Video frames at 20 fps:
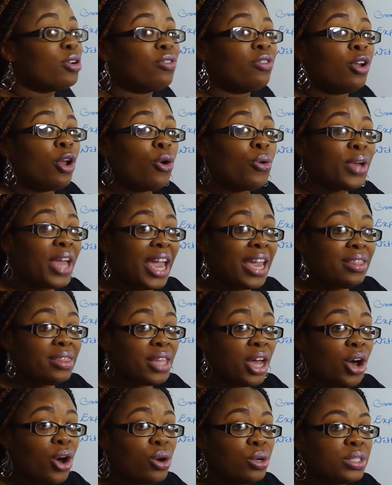locate
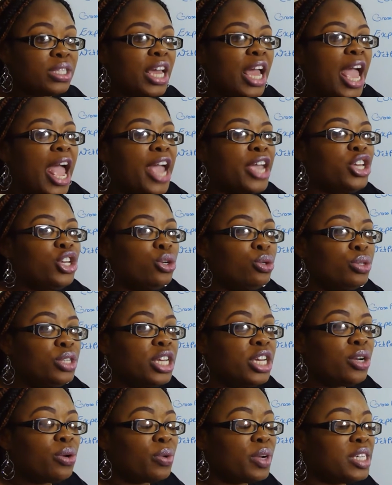those and you
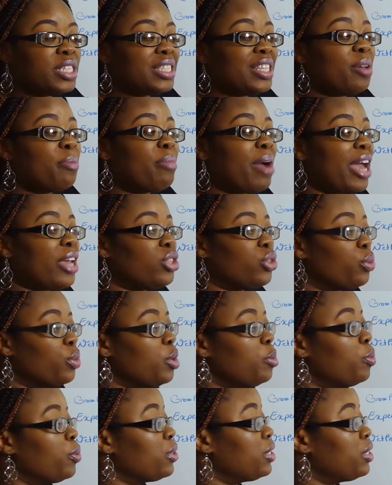decrease them by 3%.